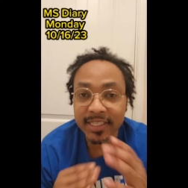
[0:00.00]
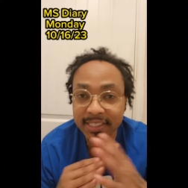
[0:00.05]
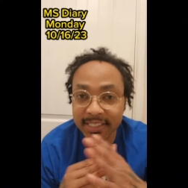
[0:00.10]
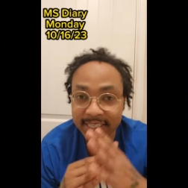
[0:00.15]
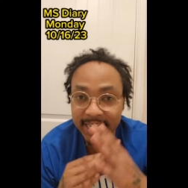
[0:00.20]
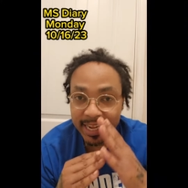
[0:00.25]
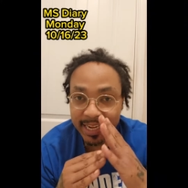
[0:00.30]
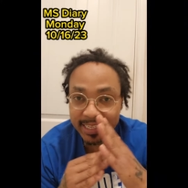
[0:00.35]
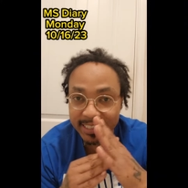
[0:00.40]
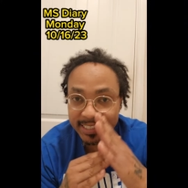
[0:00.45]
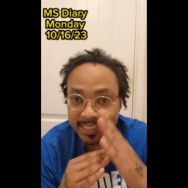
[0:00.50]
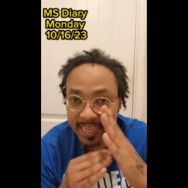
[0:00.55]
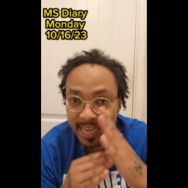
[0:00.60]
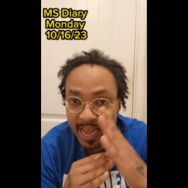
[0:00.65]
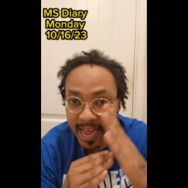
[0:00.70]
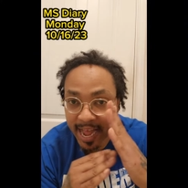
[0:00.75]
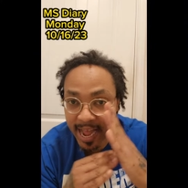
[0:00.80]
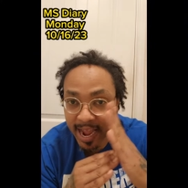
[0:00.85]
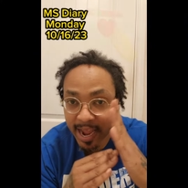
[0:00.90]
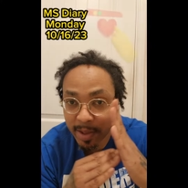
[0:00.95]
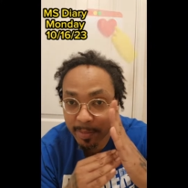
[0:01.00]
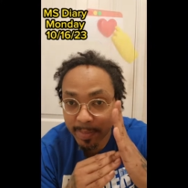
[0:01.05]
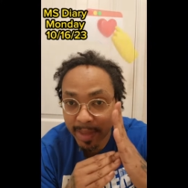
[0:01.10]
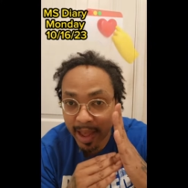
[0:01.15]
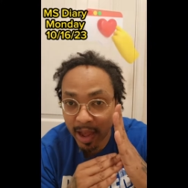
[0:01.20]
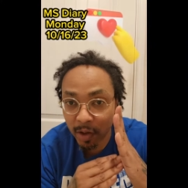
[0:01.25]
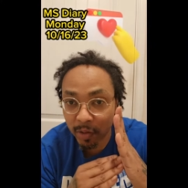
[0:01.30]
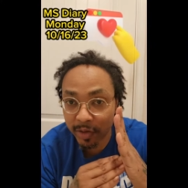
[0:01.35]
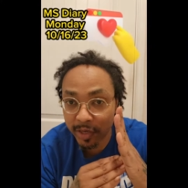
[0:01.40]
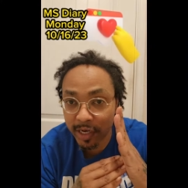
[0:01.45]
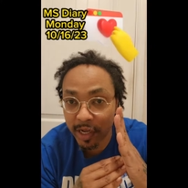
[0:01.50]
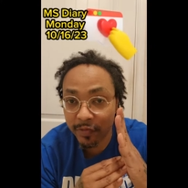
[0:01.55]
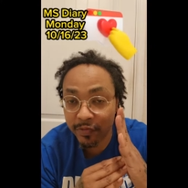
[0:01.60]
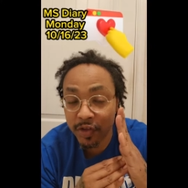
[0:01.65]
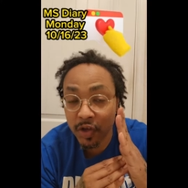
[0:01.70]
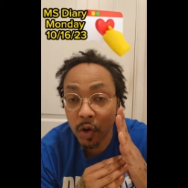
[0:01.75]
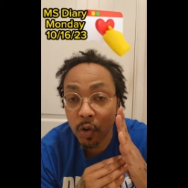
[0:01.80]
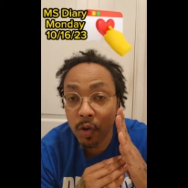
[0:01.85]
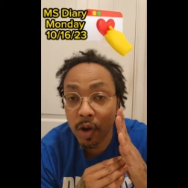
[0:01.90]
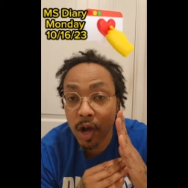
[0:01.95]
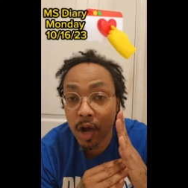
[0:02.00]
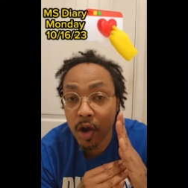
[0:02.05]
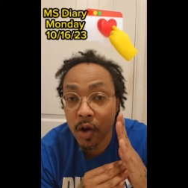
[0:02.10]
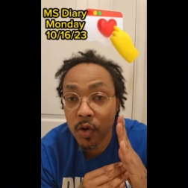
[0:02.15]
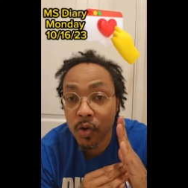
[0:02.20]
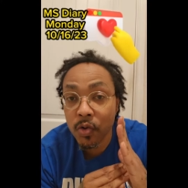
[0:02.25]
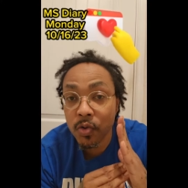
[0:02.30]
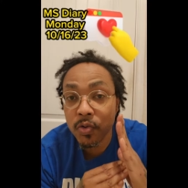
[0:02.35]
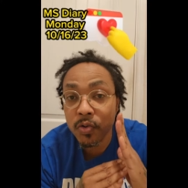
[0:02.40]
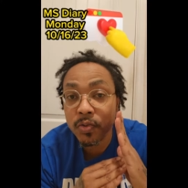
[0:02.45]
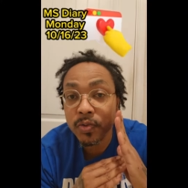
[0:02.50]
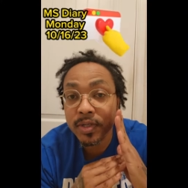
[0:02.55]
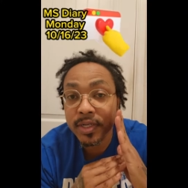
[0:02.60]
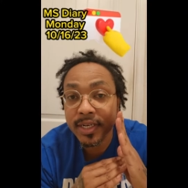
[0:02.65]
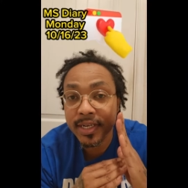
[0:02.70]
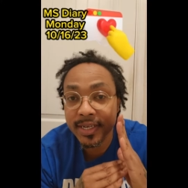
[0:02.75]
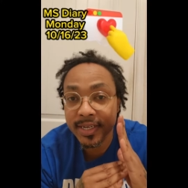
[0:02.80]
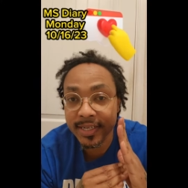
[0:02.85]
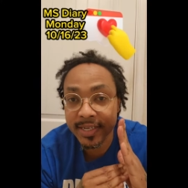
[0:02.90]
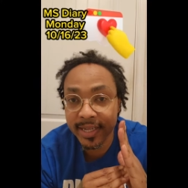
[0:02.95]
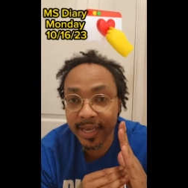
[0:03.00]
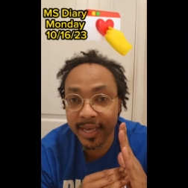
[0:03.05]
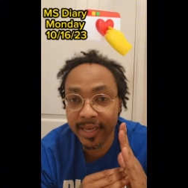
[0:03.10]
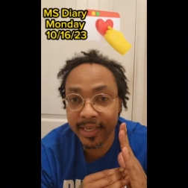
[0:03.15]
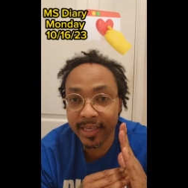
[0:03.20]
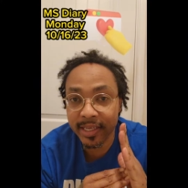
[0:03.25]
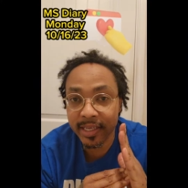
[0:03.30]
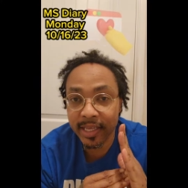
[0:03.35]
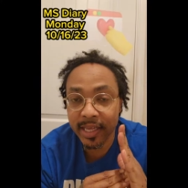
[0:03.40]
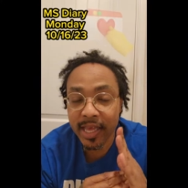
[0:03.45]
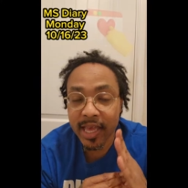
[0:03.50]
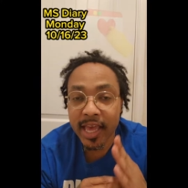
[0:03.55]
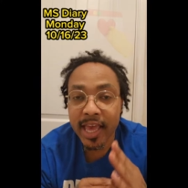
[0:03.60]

Take time out of your own day